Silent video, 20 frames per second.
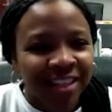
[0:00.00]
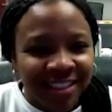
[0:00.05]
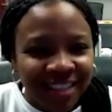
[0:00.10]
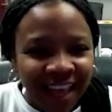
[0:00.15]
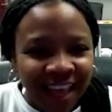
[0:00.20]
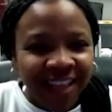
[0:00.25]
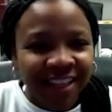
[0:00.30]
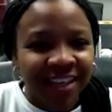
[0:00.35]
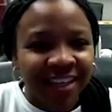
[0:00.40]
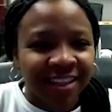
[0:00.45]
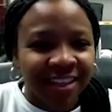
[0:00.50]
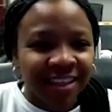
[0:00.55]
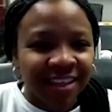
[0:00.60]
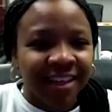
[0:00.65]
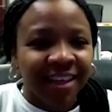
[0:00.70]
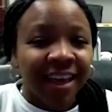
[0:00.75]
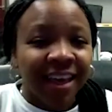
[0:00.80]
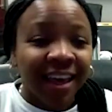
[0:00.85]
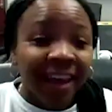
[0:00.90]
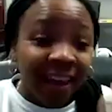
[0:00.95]
Talent
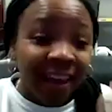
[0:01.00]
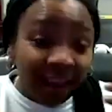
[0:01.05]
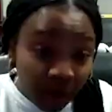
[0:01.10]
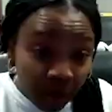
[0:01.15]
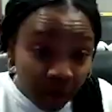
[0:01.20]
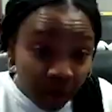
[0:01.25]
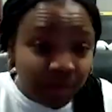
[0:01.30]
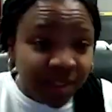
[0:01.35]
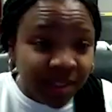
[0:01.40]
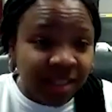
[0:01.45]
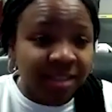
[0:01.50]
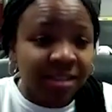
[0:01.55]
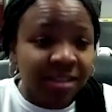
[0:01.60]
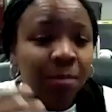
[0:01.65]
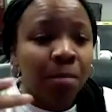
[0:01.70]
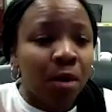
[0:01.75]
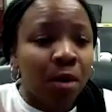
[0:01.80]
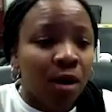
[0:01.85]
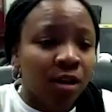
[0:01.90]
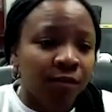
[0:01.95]
helps, is a
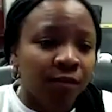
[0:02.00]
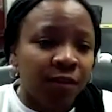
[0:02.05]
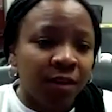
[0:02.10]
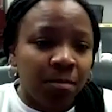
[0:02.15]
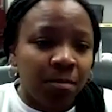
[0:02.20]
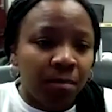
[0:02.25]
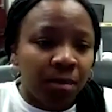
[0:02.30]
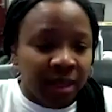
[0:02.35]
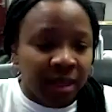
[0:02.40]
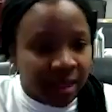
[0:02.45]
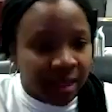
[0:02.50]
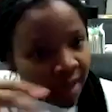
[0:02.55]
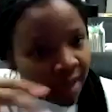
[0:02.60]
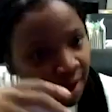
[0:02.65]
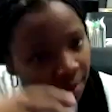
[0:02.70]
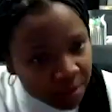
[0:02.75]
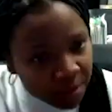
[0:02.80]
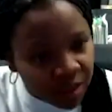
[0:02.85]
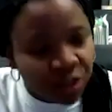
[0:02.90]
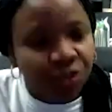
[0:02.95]
part of it, but
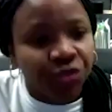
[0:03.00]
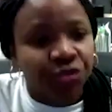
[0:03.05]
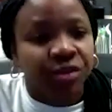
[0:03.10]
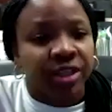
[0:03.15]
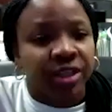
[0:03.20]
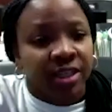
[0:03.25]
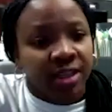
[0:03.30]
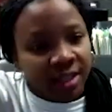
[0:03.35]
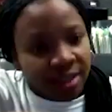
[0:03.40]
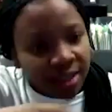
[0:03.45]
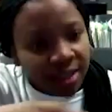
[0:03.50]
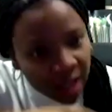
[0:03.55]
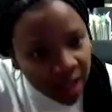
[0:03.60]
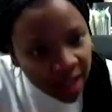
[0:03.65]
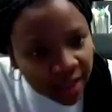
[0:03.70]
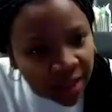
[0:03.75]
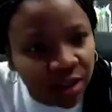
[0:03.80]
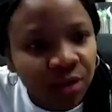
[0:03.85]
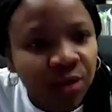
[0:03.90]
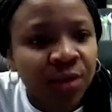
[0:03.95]
chemistry and
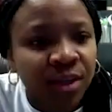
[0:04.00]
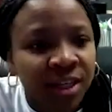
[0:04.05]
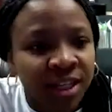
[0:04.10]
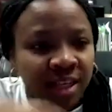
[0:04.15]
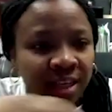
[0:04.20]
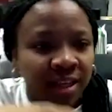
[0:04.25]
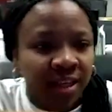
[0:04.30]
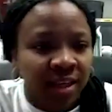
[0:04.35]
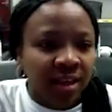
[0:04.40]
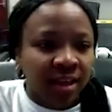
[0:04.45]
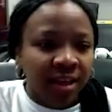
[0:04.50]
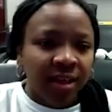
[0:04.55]
continuity